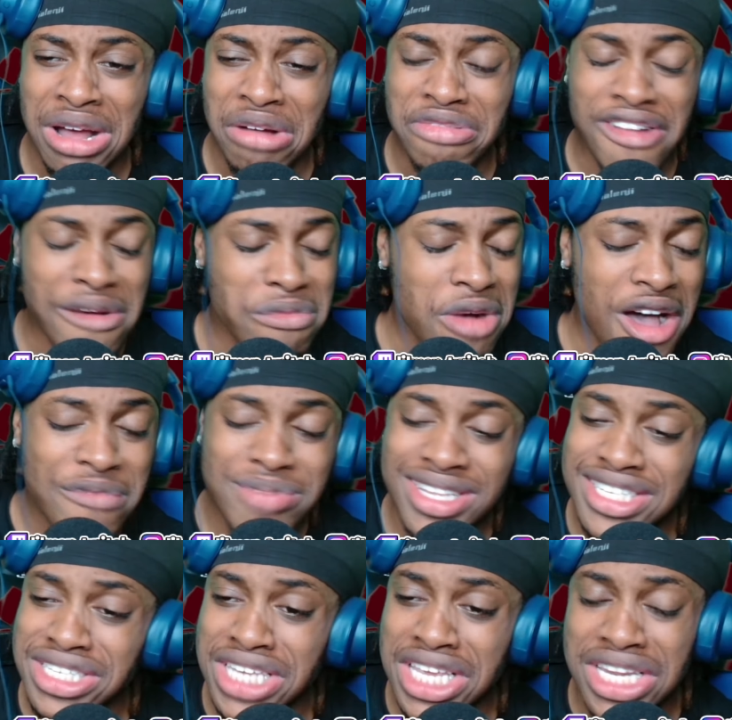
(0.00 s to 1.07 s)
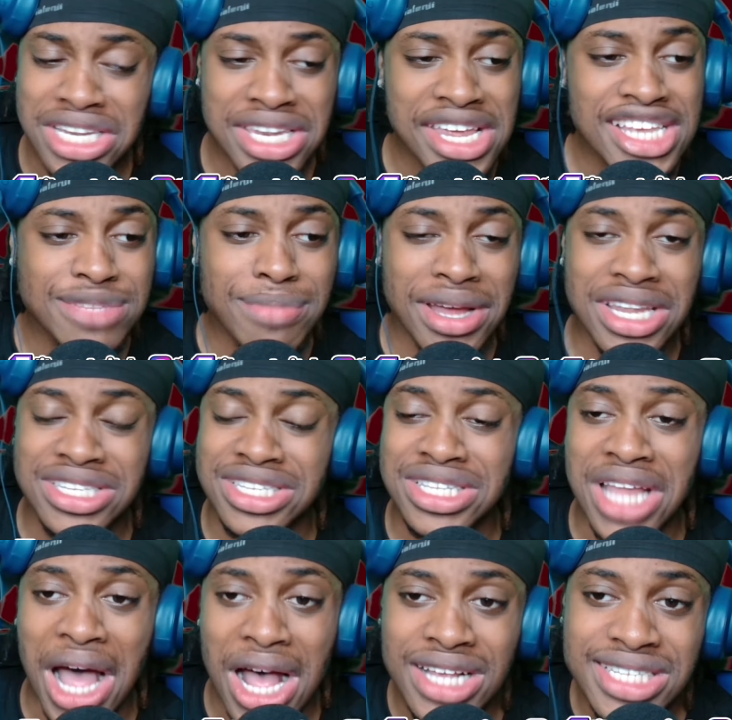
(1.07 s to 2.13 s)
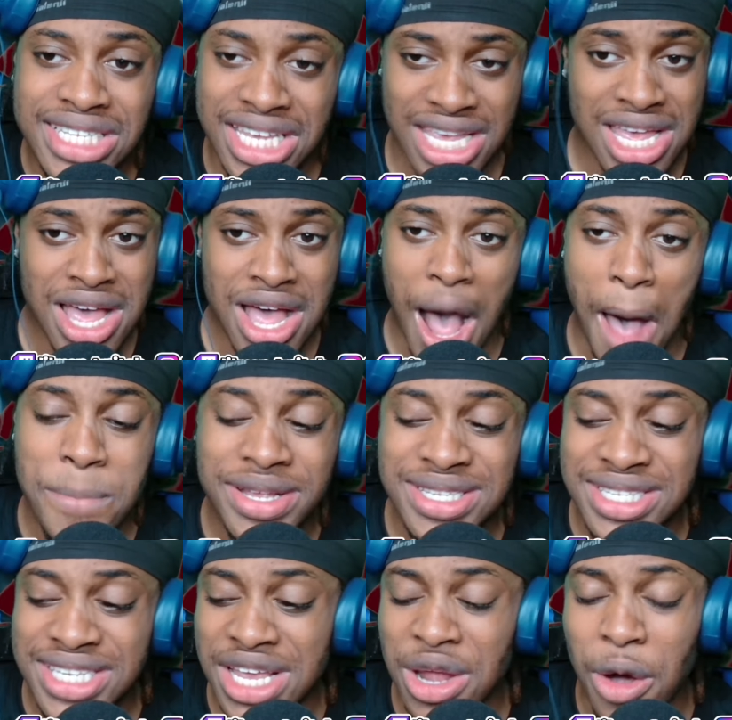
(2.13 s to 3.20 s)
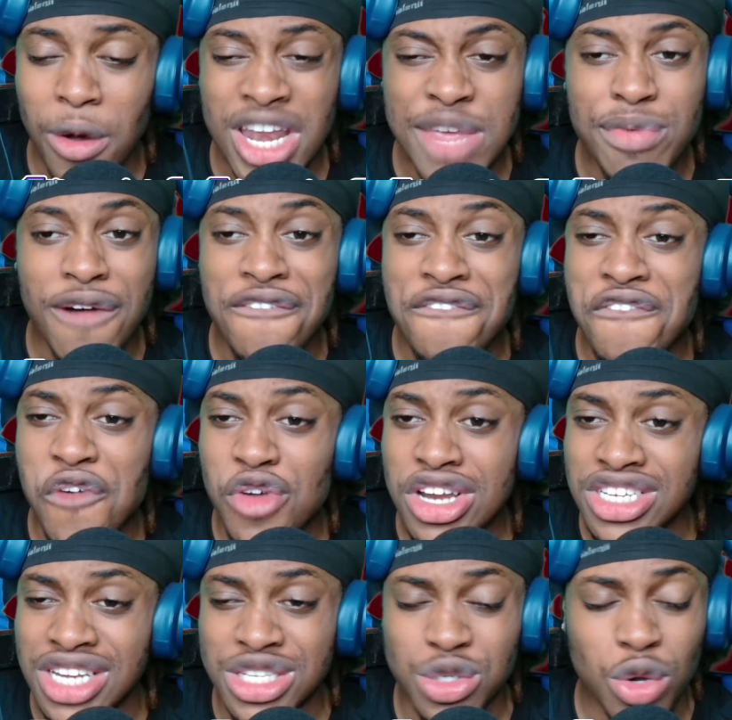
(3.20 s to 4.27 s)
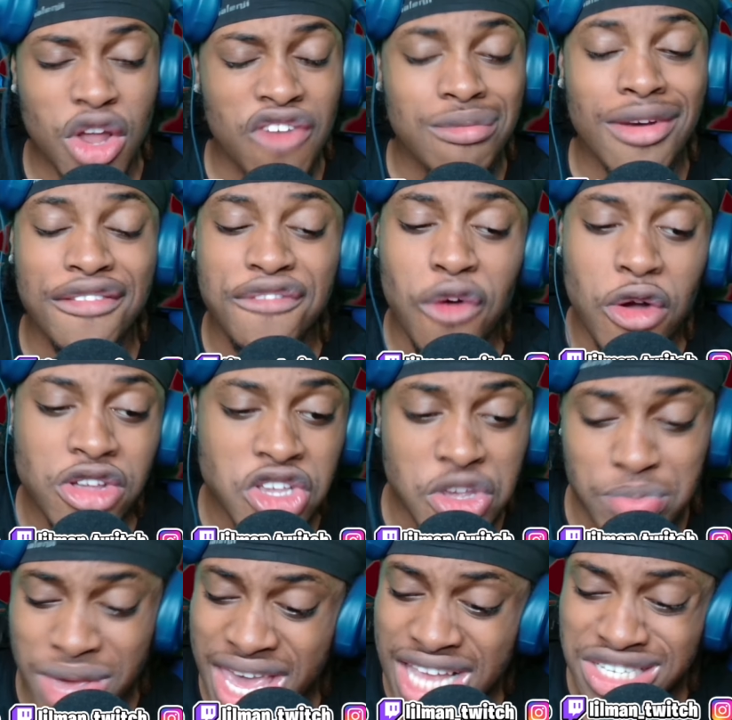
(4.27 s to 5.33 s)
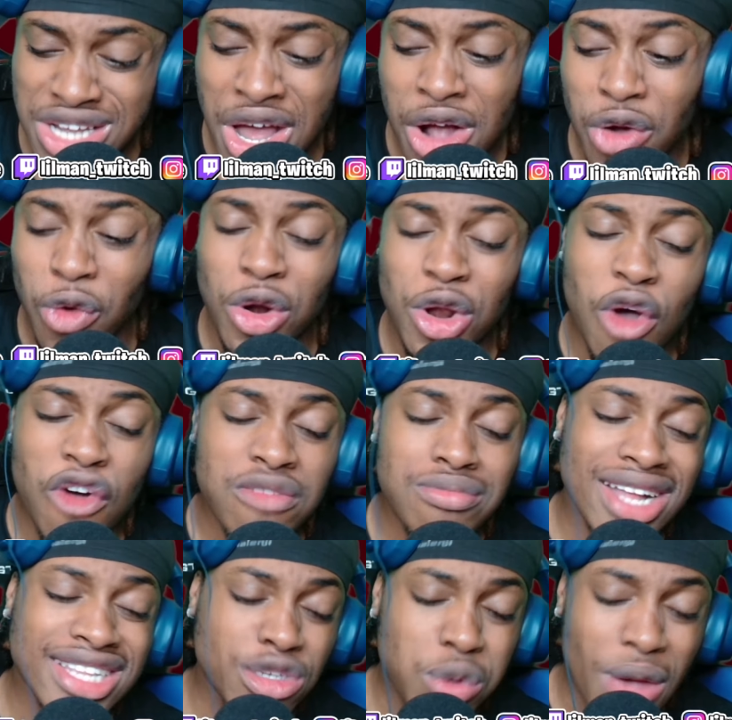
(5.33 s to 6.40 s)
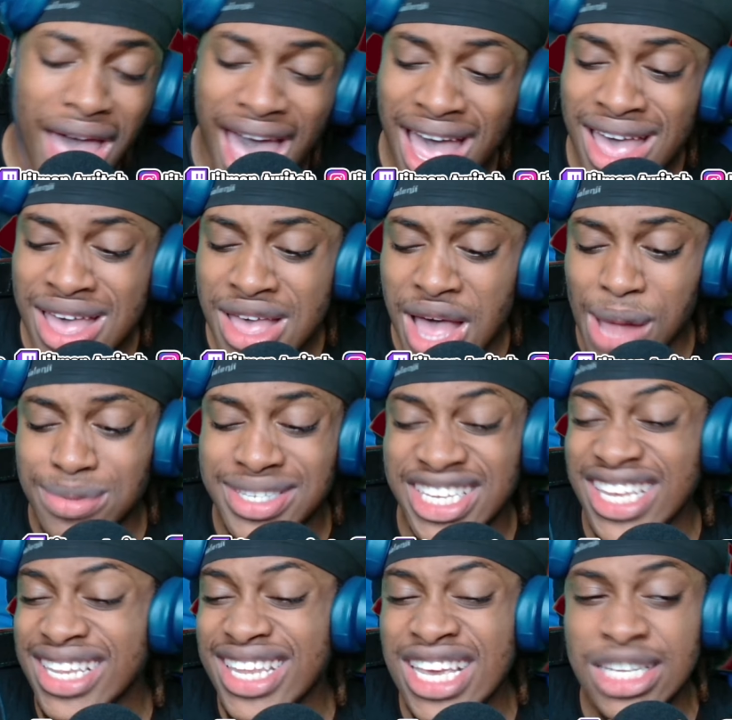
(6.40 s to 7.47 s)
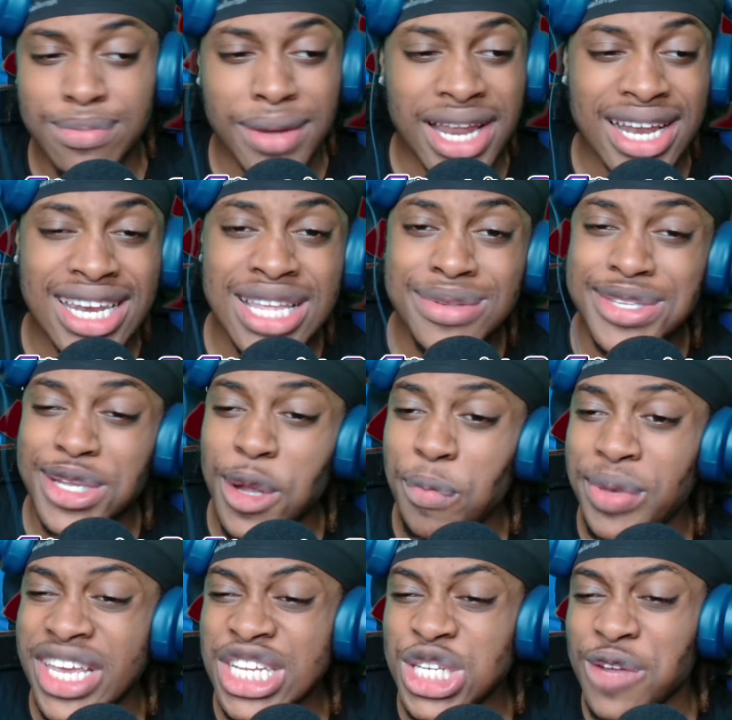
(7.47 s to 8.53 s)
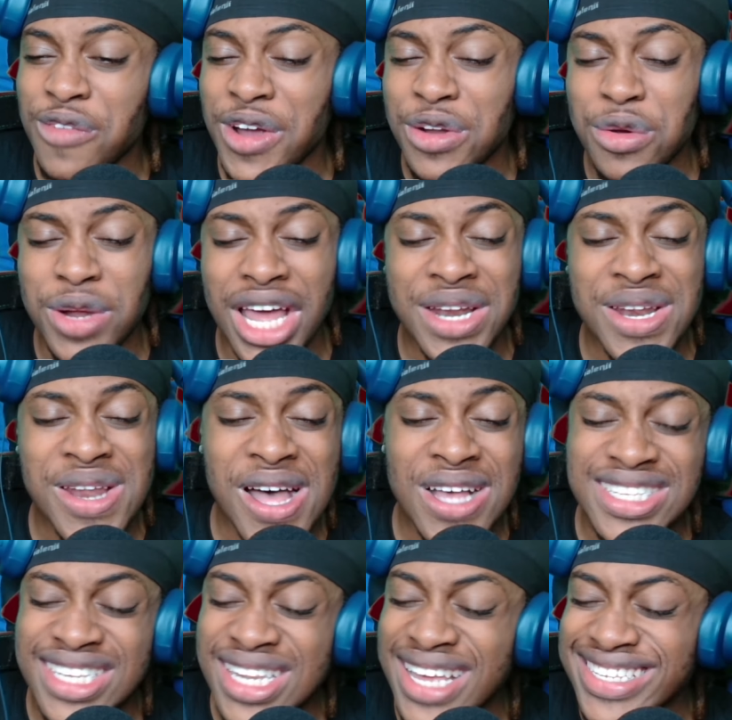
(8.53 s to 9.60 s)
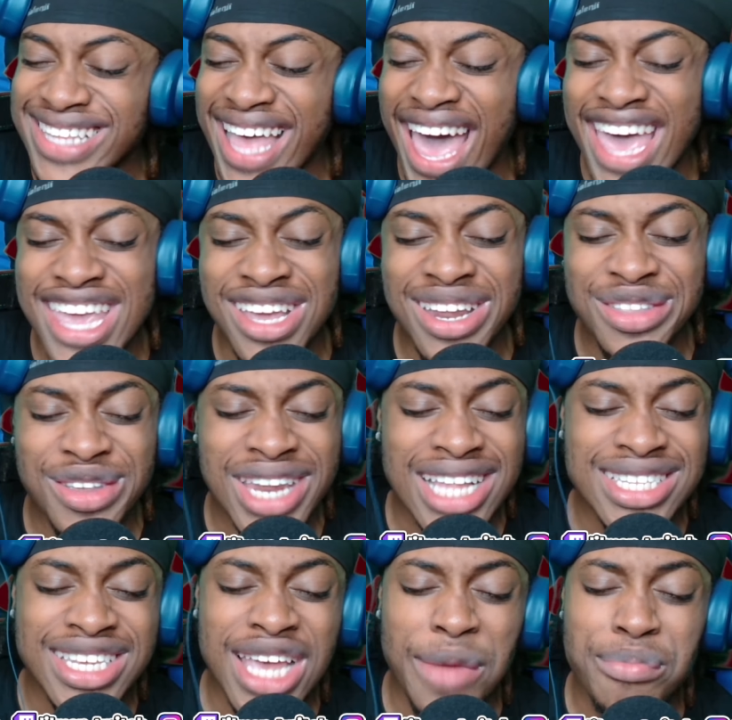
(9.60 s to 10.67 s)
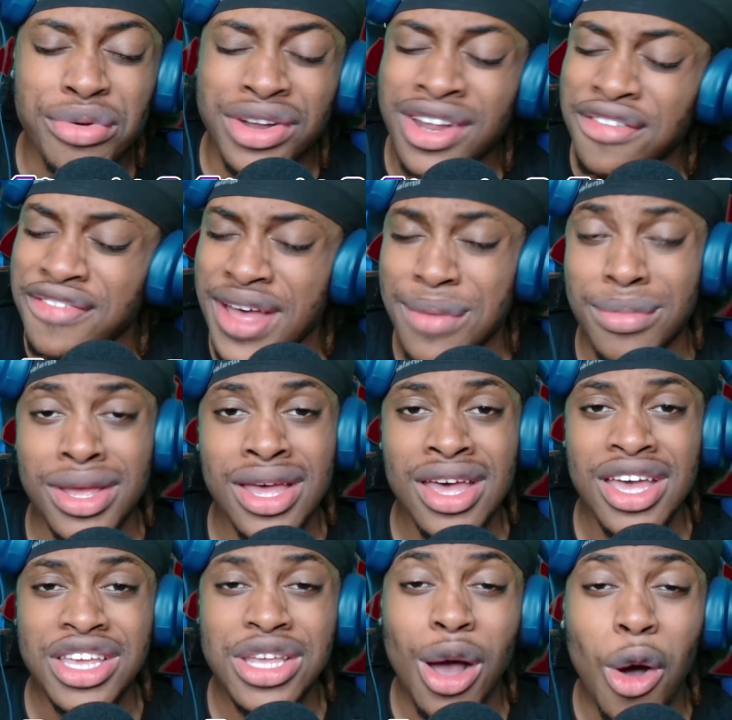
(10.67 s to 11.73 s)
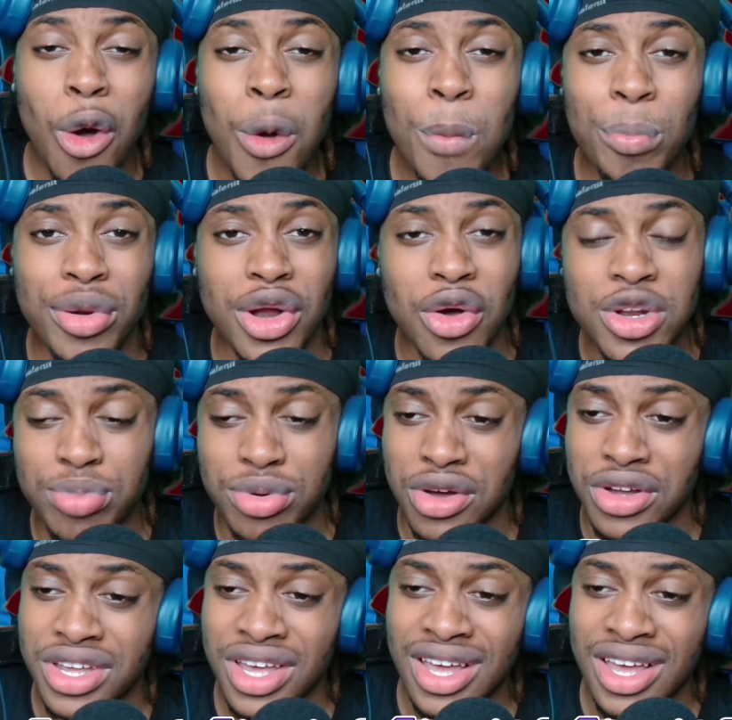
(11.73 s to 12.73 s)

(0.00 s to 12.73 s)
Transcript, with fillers: From what I've been seeing of these man is nasty. I've been seeing whole heap of foolishness all over my For You page, all over my Twitter. I'm seeing these man are lipsing up each other and all that nastiness. Like, how you gonna do that to your brother, fam? Your own blood, blood.